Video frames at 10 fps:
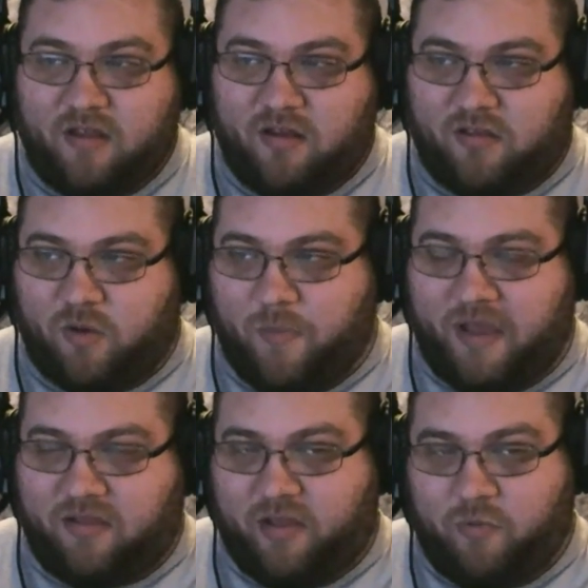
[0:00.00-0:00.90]
So we're
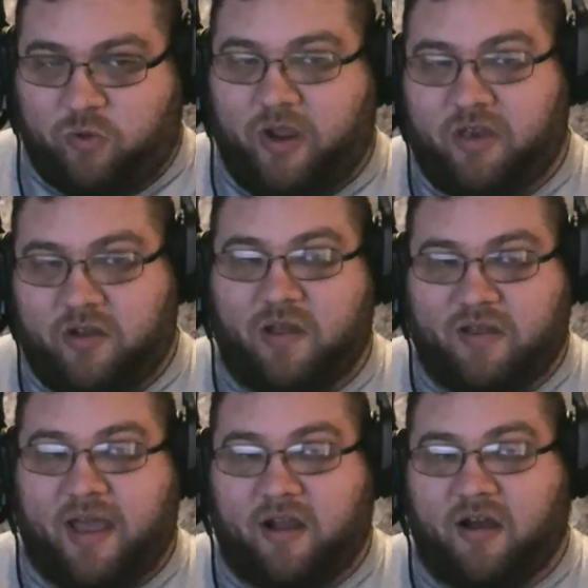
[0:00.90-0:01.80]
basically redoing
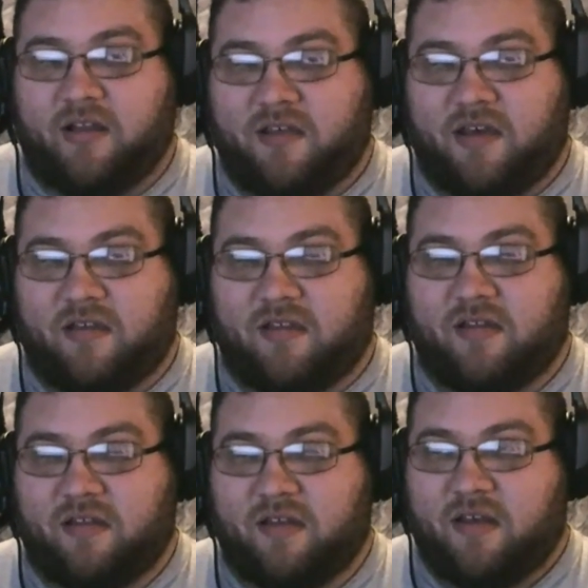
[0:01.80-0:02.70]
that content.
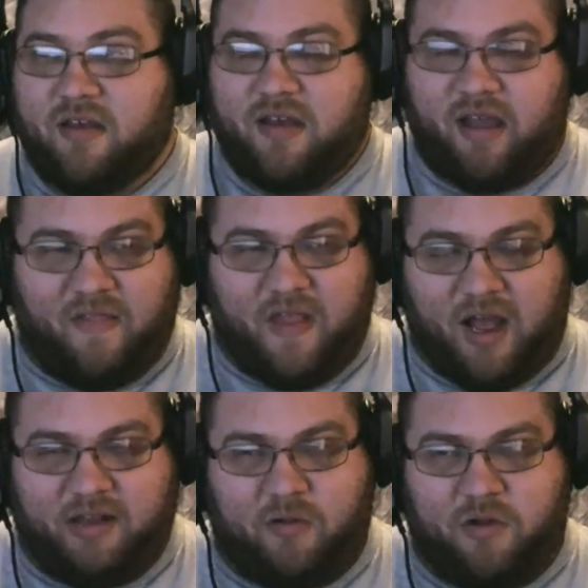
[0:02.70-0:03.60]
And then
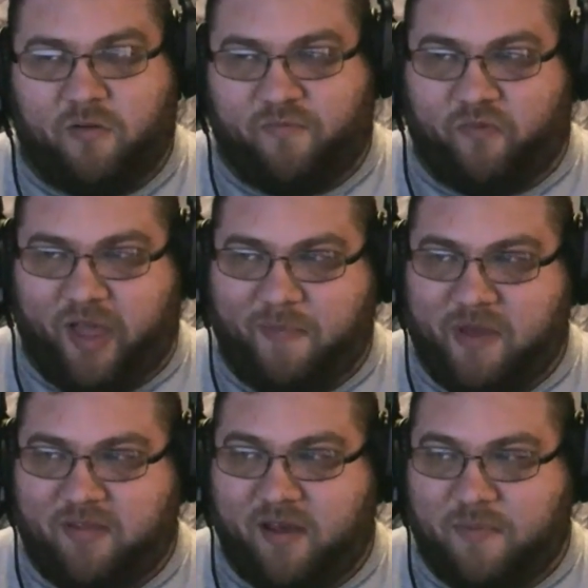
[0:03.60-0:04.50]
I don't know if
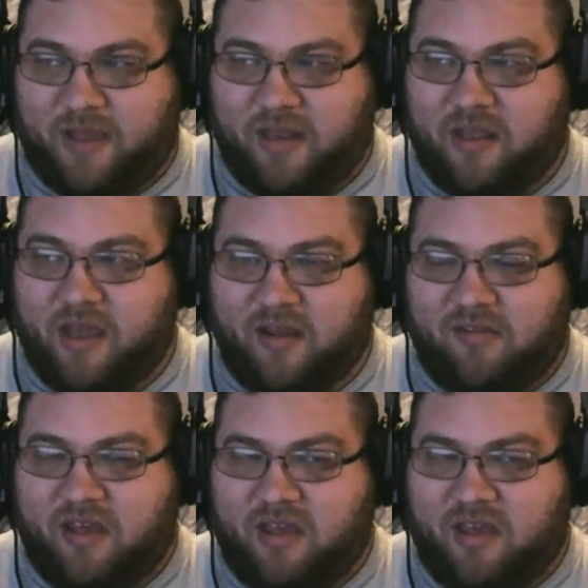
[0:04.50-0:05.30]
Flappy's up again yet, is he?